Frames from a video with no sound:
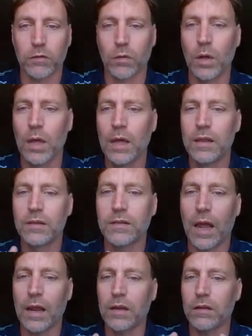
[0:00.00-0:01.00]
So these
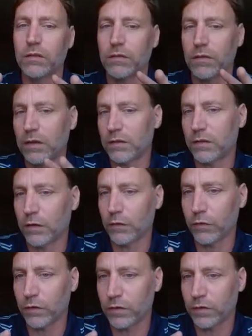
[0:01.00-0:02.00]
ideas of these
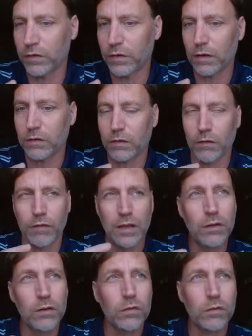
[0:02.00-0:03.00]
different sets of
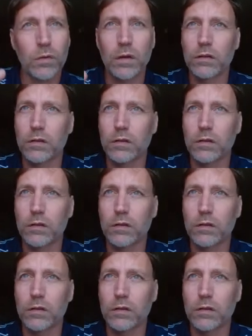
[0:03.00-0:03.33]
industries,